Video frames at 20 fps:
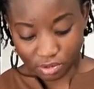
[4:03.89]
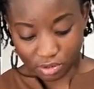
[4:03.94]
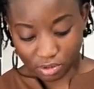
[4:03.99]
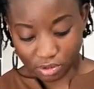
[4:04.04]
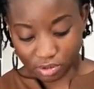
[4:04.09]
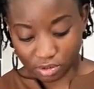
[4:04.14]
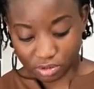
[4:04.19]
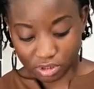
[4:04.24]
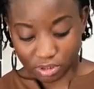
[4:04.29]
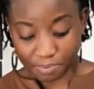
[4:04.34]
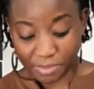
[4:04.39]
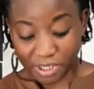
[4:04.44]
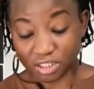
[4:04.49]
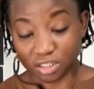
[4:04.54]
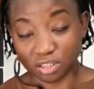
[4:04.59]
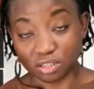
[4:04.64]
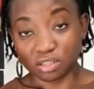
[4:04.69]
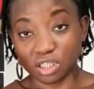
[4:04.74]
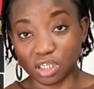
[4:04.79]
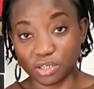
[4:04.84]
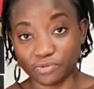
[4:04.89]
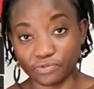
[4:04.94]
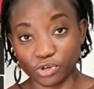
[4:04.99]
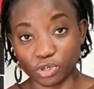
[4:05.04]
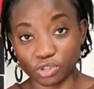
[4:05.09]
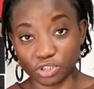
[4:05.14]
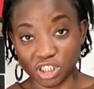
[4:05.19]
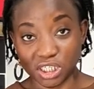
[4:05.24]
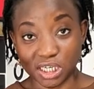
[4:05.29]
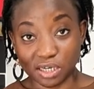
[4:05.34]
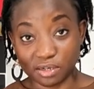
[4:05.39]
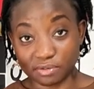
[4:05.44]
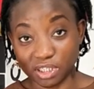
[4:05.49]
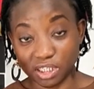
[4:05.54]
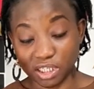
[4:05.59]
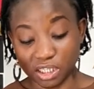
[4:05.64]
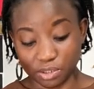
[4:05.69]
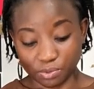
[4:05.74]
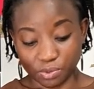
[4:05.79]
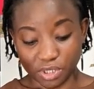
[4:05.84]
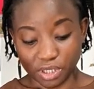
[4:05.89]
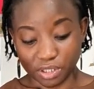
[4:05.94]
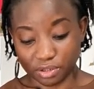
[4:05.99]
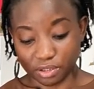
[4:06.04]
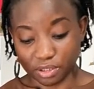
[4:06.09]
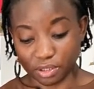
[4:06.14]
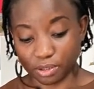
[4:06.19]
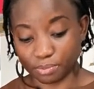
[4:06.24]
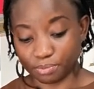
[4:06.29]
Or depending on if you're sharing it with